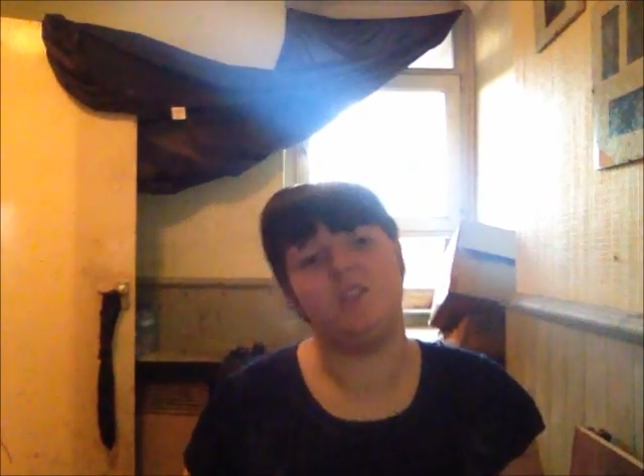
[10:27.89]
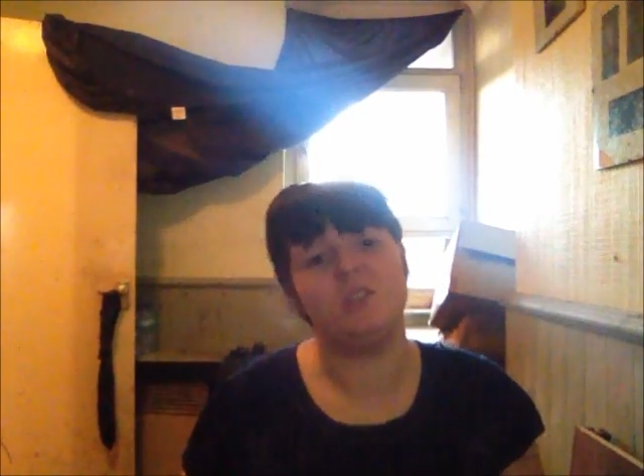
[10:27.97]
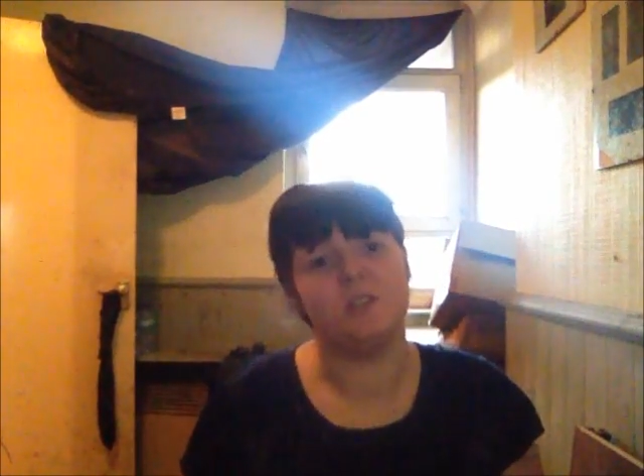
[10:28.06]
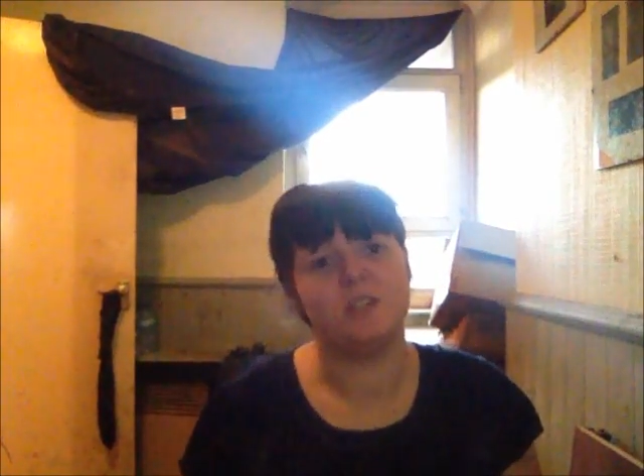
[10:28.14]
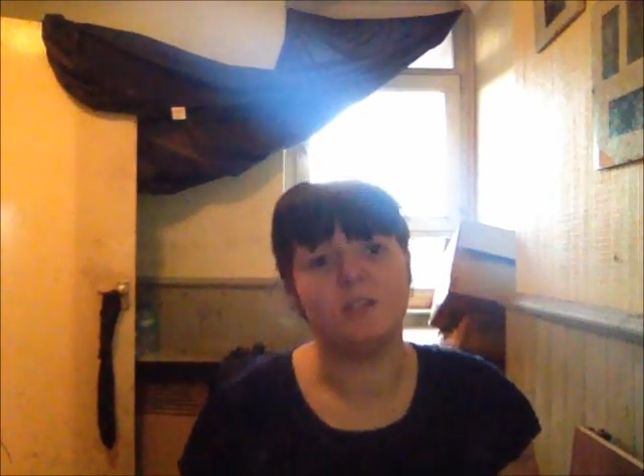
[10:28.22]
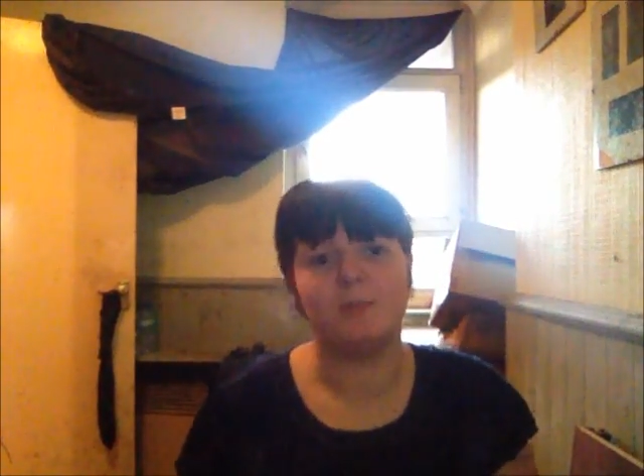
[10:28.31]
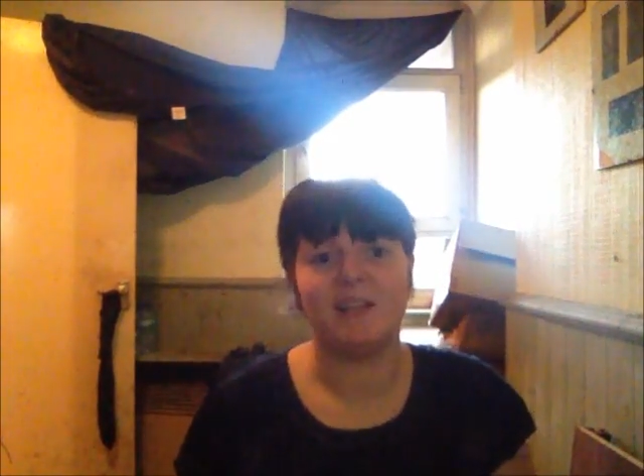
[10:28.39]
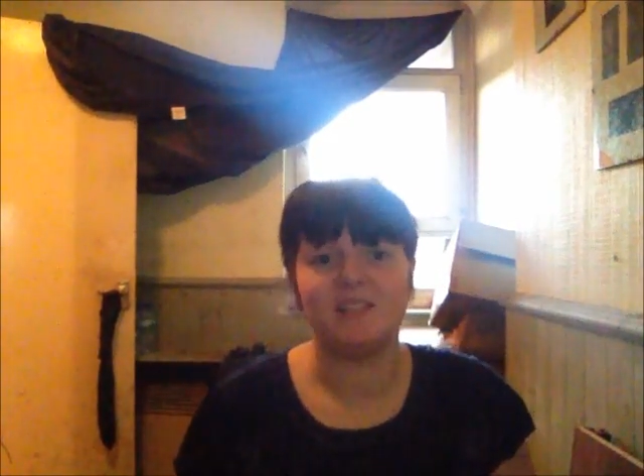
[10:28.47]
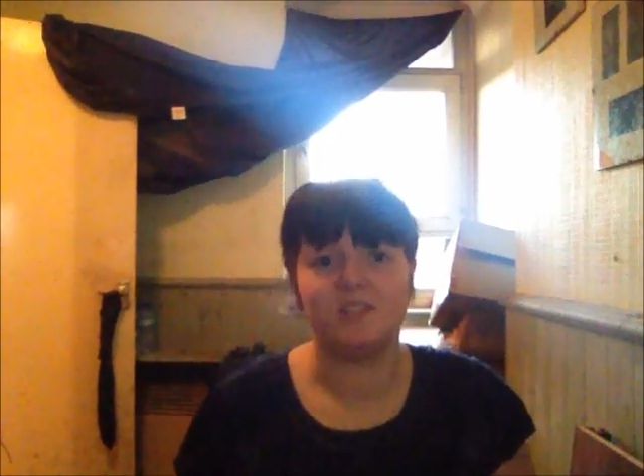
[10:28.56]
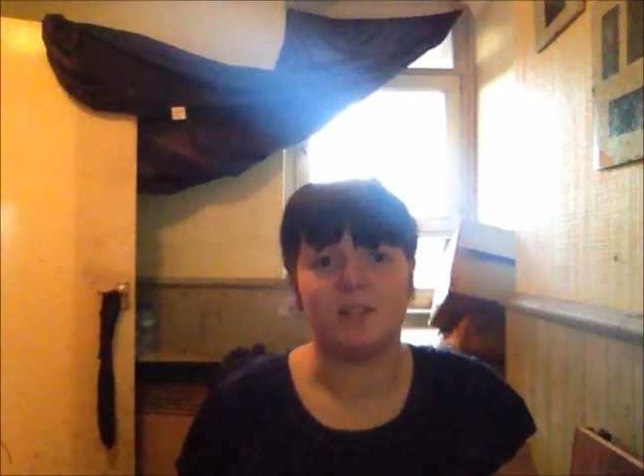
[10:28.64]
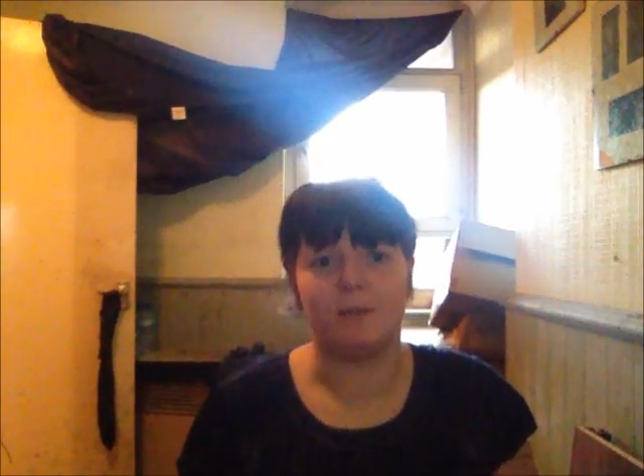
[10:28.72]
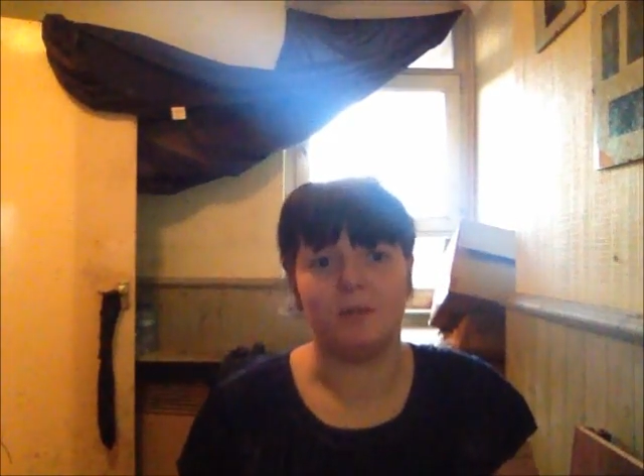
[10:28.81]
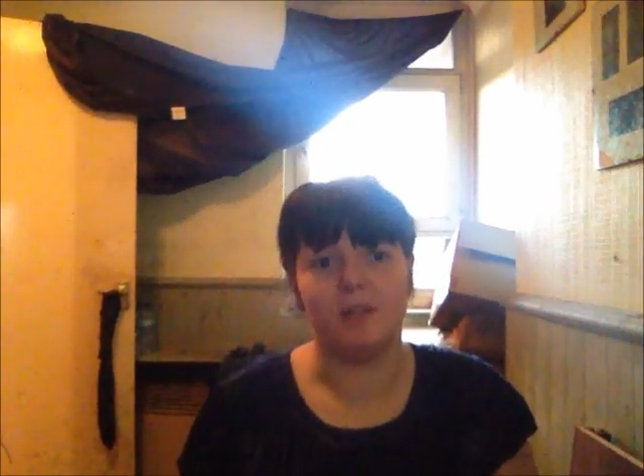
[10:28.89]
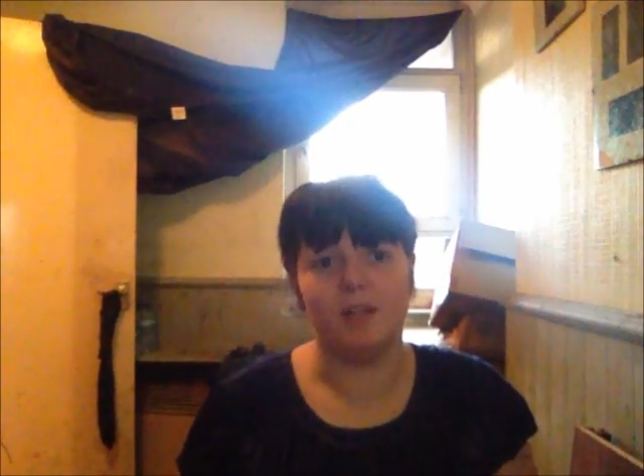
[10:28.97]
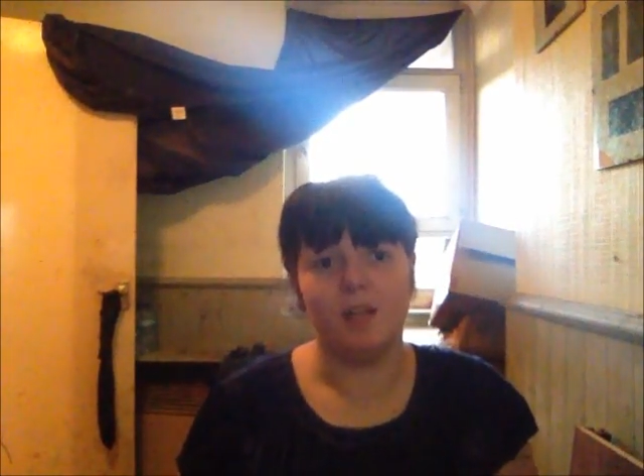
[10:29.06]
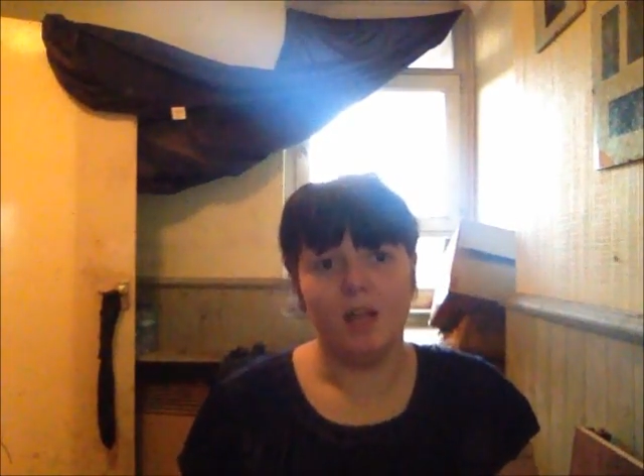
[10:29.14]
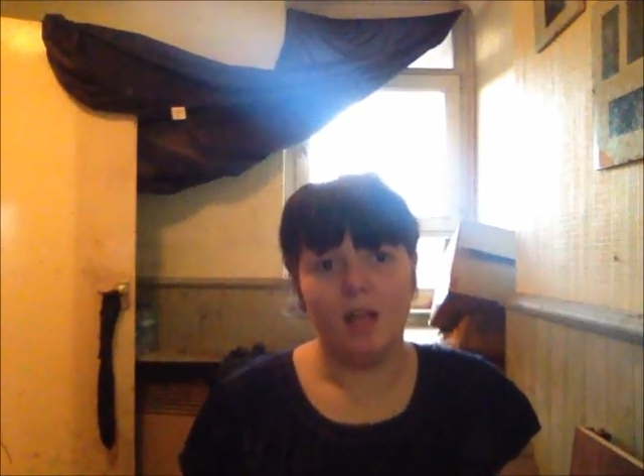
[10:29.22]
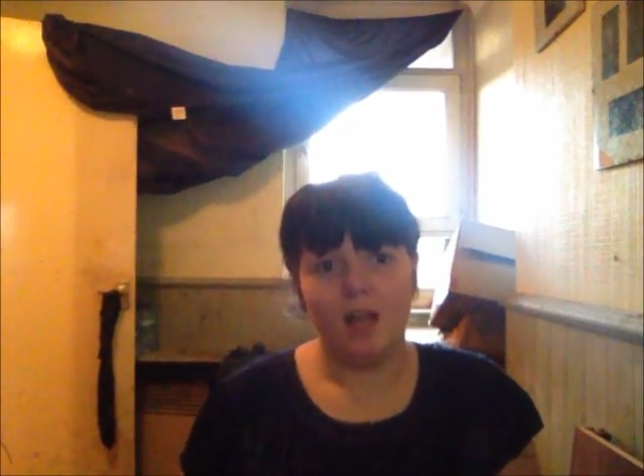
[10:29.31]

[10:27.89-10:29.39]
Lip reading: chooses to pledge that one.